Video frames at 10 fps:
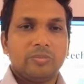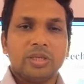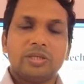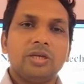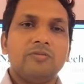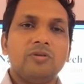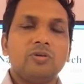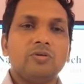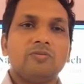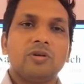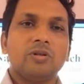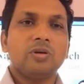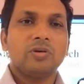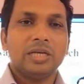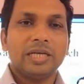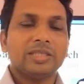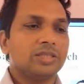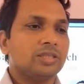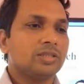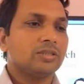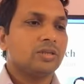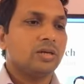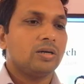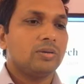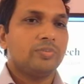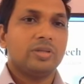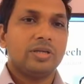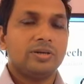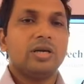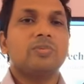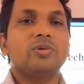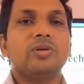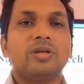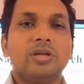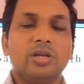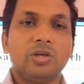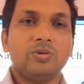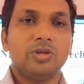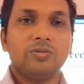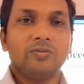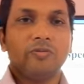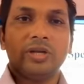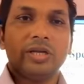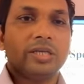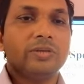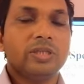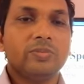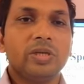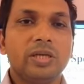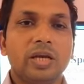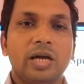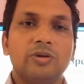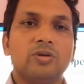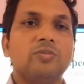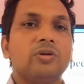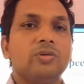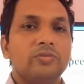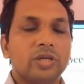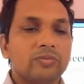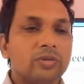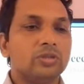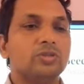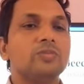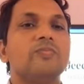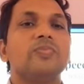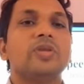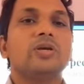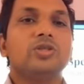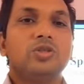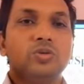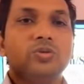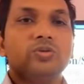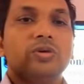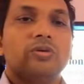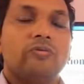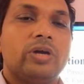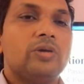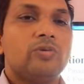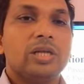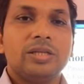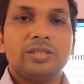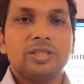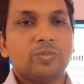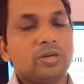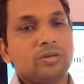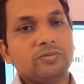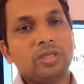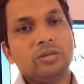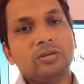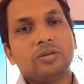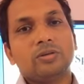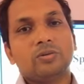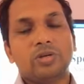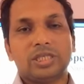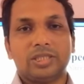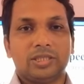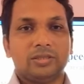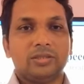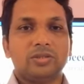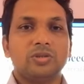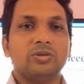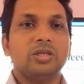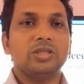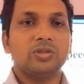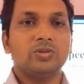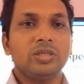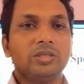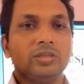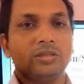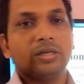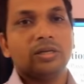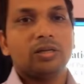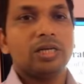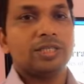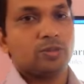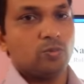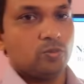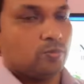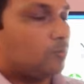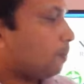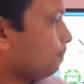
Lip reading: But if you follow our lectures that are uploaded in YouTube very attentively, I hope you will be able to do very well in this part of the question. So dear student, let's move.